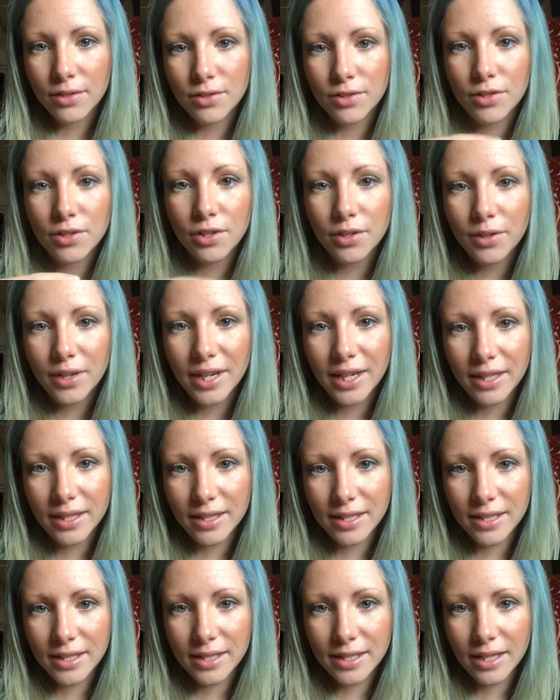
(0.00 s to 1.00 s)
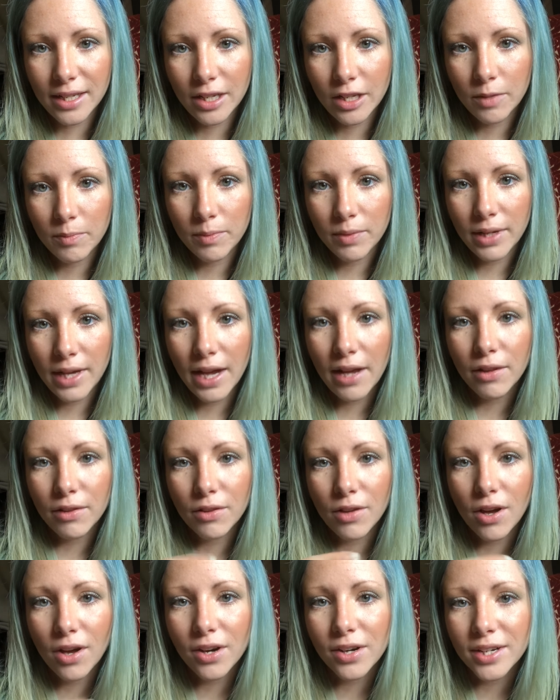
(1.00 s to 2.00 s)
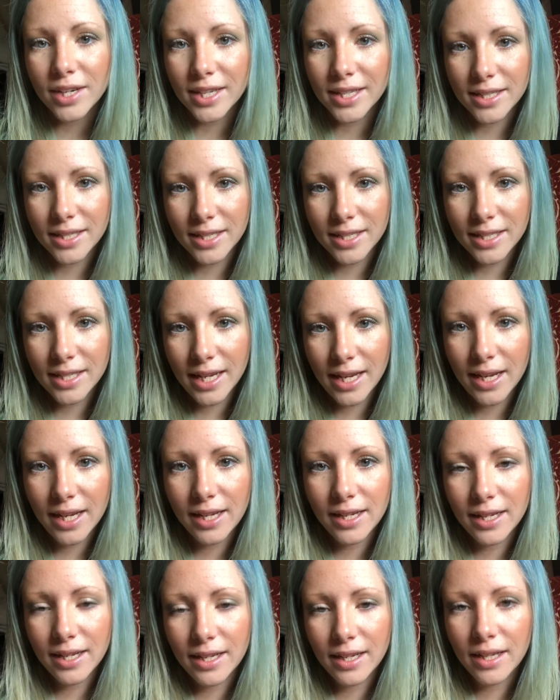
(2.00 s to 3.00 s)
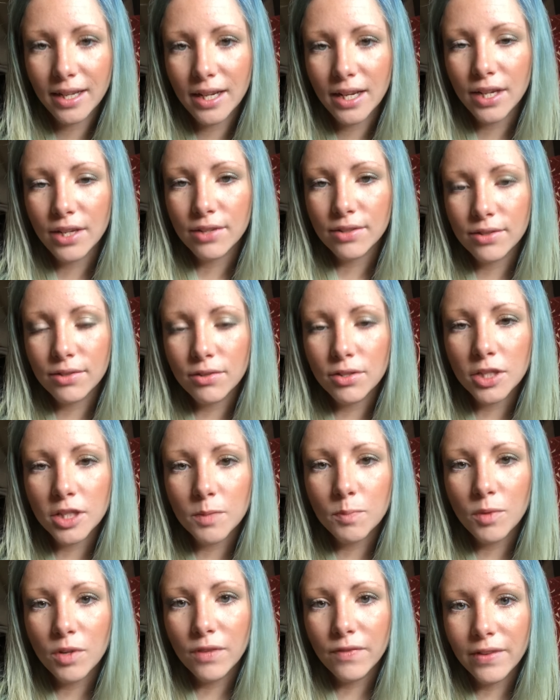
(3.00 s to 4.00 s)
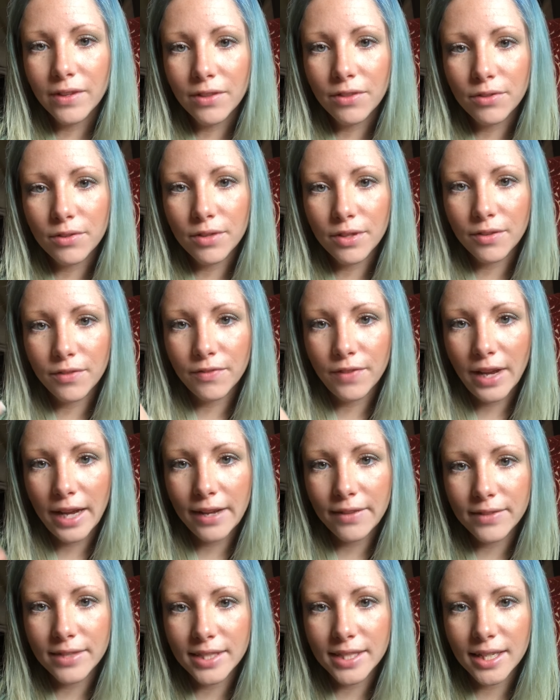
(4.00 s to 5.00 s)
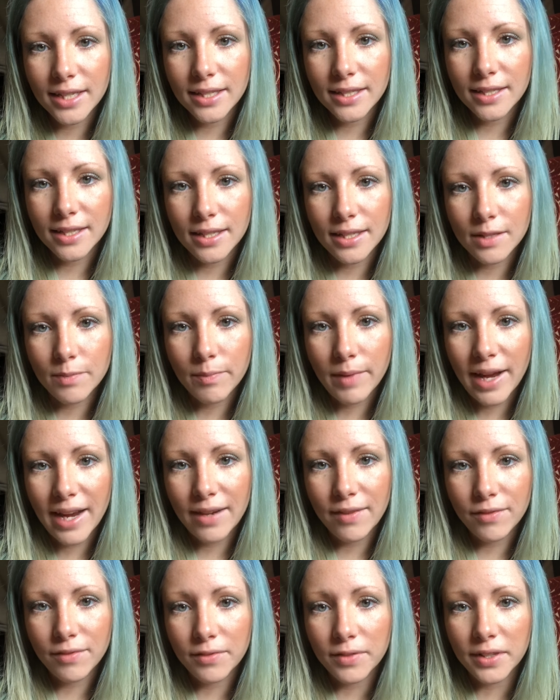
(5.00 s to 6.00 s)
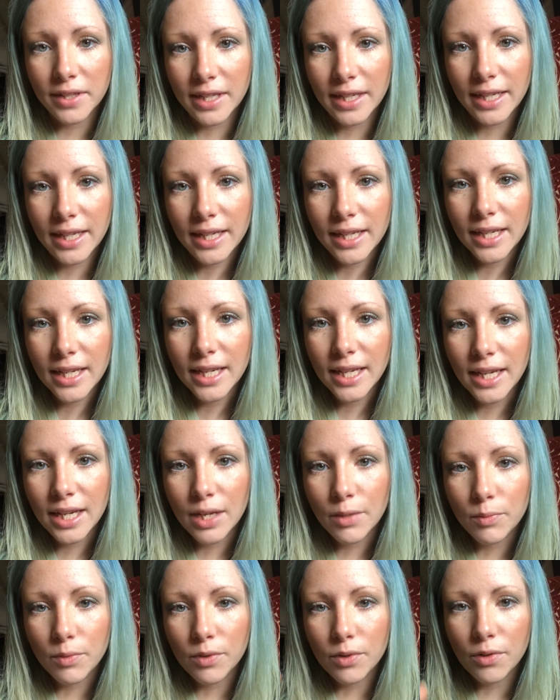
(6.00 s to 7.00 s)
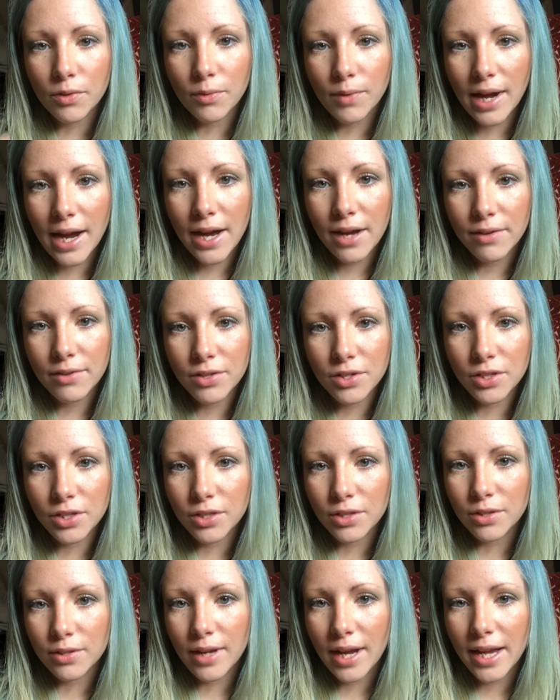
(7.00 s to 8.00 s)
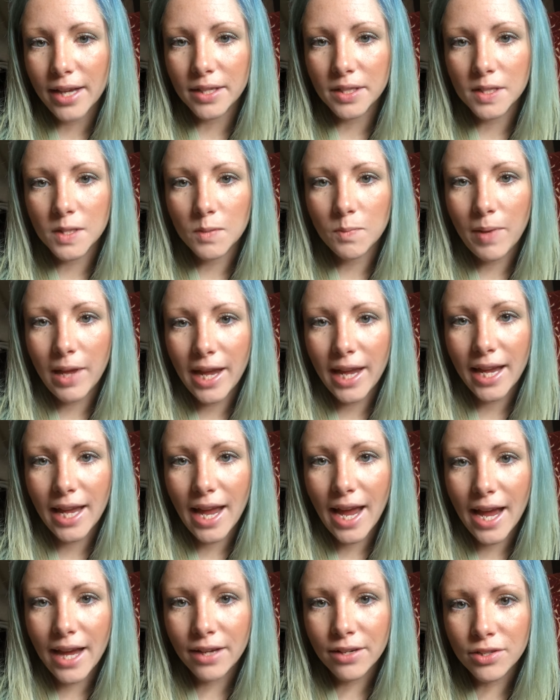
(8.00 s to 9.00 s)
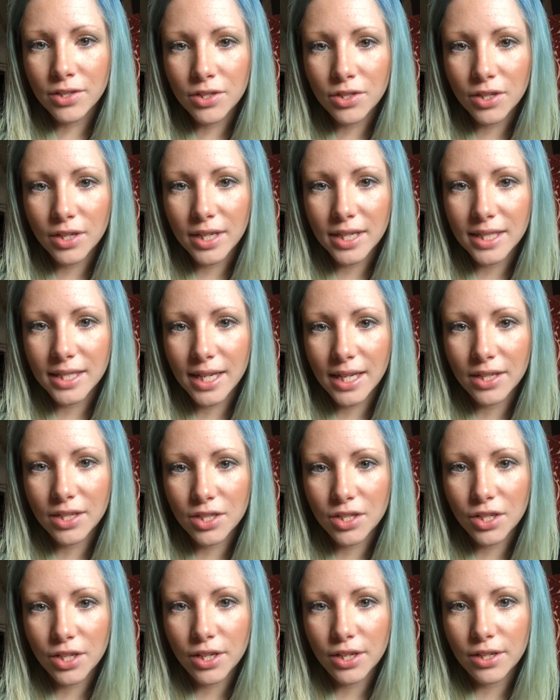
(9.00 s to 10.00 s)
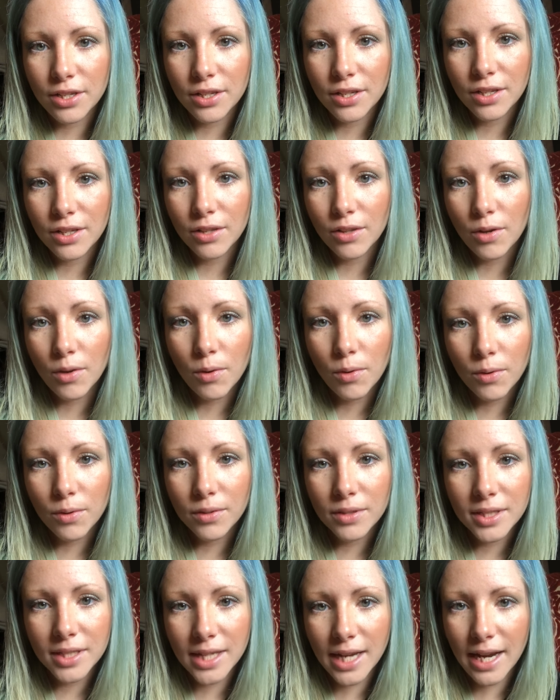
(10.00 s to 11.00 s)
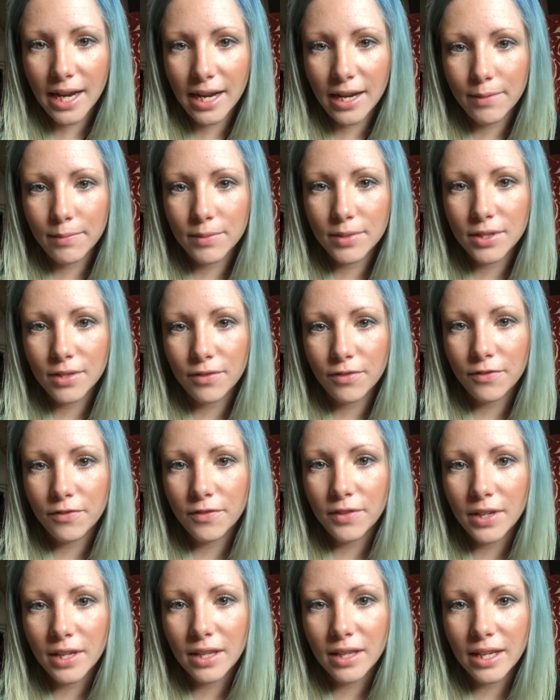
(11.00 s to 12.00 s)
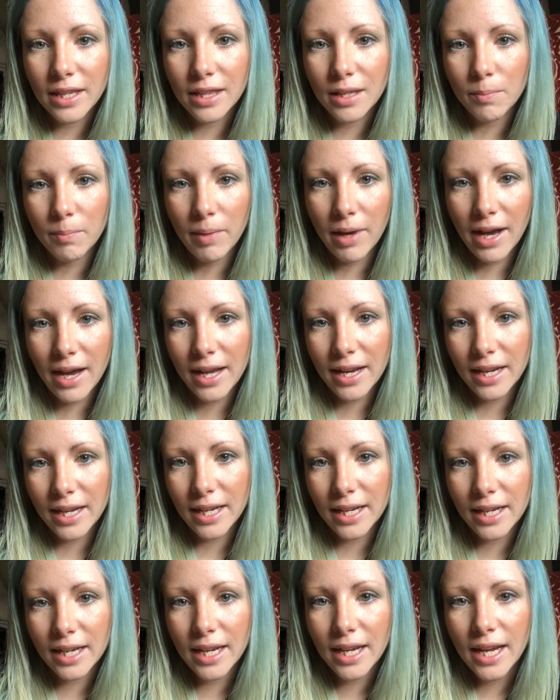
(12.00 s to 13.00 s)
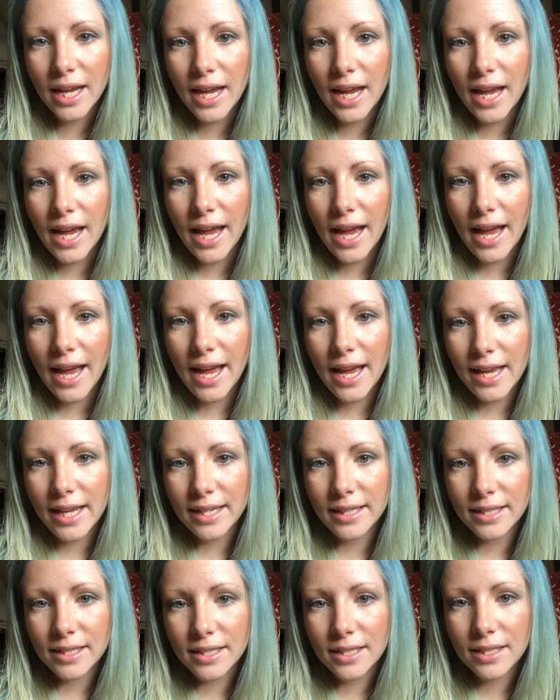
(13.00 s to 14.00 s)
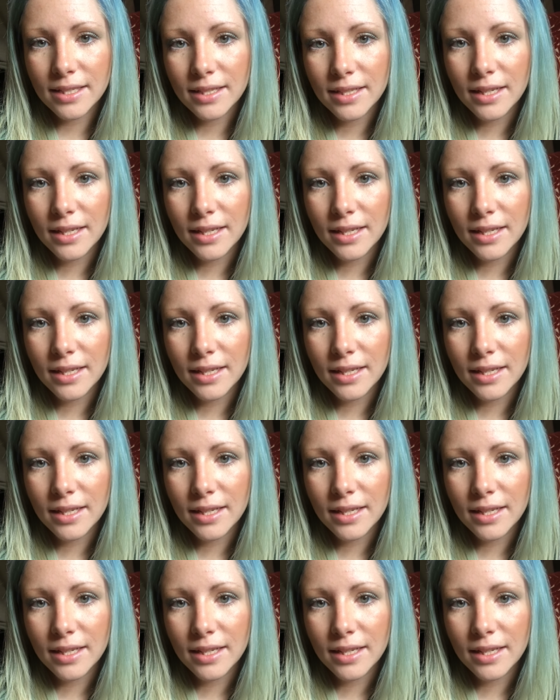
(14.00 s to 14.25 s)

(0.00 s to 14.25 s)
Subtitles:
during the sip, how long does it take? So just moving through the 5 senses mindfully will ground you, and pay extra attention the whole time to feeling the body. And